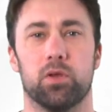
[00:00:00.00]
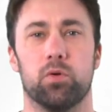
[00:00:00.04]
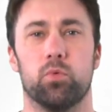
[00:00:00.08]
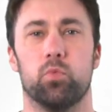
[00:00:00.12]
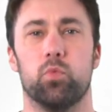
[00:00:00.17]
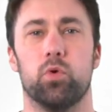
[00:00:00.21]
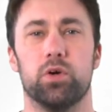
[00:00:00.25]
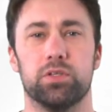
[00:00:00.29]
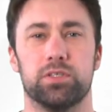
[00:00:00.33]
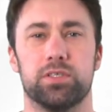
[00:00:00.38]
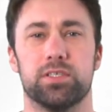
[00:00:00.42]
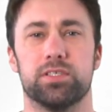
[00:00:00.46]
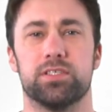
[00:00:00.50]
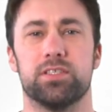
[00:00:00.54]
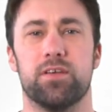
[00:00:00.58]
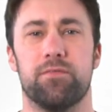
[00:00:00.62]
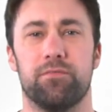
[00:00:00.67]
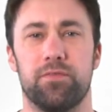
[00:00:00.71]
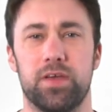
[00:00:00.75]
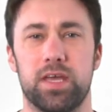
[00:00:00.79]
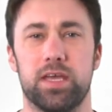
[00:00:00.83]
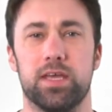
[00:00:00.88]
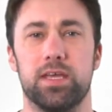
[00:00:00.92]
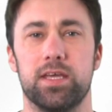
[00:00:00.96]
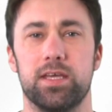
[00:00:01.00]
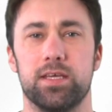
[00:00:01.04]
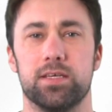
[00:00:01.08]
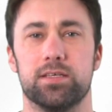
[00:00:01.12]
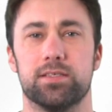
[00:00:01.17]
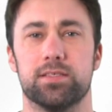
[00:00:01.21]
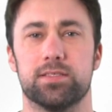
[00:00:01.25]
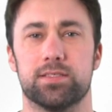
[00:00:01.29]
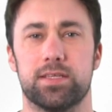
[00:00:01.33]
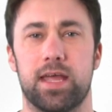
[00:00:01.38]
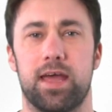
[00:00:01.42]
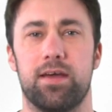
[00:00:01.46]
What does the V
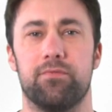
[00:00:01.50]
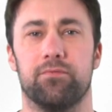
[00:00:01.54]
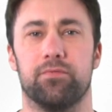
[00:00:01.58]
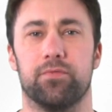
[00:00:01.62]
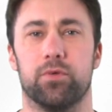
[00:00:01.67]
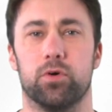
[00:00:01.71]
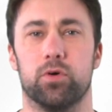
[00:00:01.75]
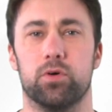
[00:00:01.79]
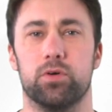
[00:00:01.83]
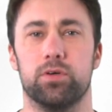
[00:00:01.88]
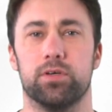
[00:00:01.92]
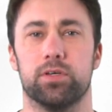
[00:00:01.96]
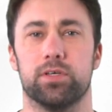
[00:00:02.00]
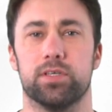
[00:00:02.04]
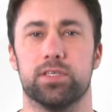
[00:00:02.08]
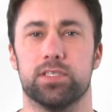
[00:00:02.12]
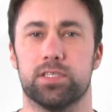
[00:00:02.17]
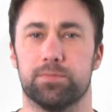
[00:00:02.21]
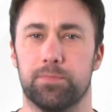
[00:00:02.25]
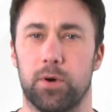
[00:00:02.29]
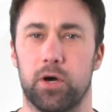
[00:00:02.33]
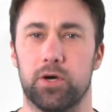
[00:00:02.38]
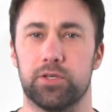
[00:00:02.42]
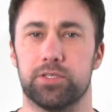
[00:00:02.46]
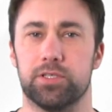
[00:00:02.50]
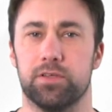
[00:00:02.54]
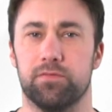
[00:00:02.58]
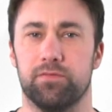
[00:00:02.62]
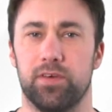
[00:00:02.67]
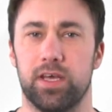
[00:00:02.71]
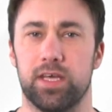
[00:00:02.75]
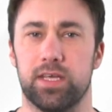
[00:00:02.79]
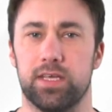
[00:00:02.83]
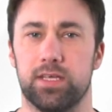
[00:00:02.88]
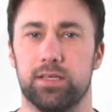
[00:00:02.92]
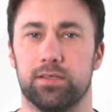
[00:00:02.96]
stand for in Spartan
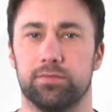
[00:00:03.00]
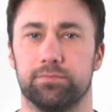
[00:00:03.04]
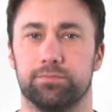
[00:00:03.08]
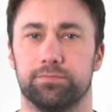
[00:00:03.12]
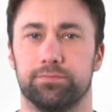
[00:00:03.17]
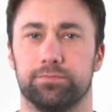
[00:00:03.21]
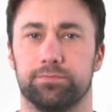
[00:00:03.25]
V?